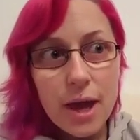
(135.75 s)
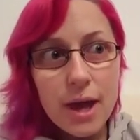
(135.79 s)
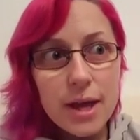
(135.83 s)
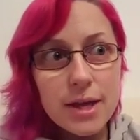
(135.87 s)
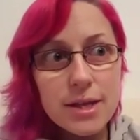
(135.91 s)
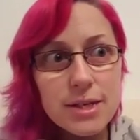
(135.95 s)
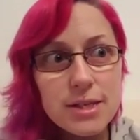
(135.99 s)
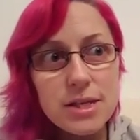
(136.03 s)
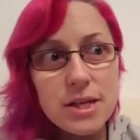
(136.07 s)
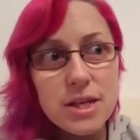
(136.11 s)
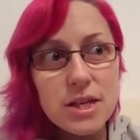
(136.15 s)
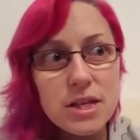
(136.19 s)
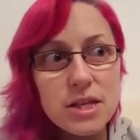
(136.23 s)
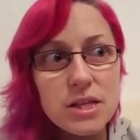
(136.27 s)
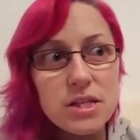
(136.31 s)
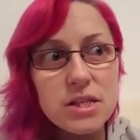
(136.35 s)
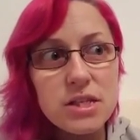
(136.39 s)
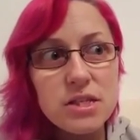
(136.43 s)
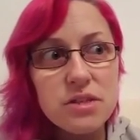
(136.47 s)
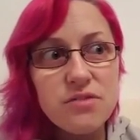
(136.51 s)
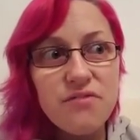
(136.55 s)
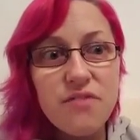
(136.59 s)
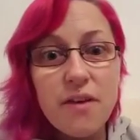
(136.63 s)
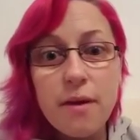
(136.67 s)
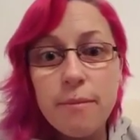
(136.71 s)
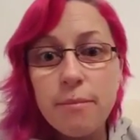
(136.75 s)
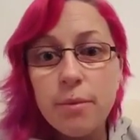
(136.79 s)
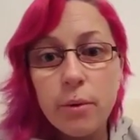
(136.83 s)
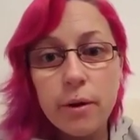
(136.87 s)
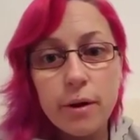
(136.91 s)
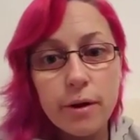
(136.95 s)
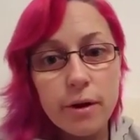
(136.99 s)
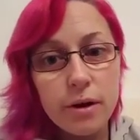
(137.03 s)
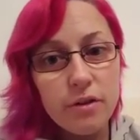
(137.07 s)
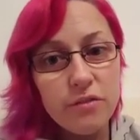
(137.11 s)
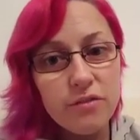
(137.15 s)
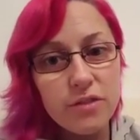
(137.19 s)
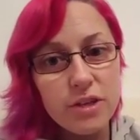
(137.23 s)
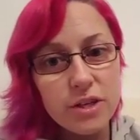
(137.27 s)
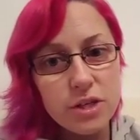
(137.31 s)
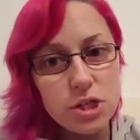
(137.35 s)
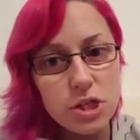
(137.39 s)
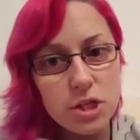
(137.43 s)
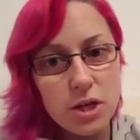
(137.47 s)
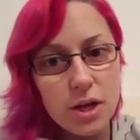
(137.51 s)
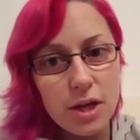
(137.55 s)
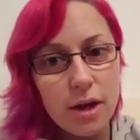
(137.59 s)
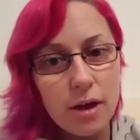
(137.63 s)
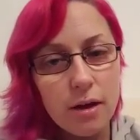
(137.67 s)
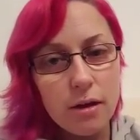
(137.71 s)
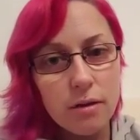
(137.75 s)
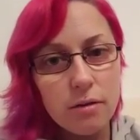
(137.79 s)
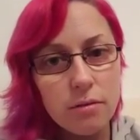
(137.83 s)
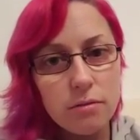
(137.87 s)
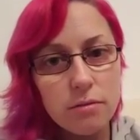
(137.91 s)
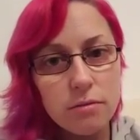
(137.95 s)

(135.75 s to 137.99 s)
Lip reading: since February of this year.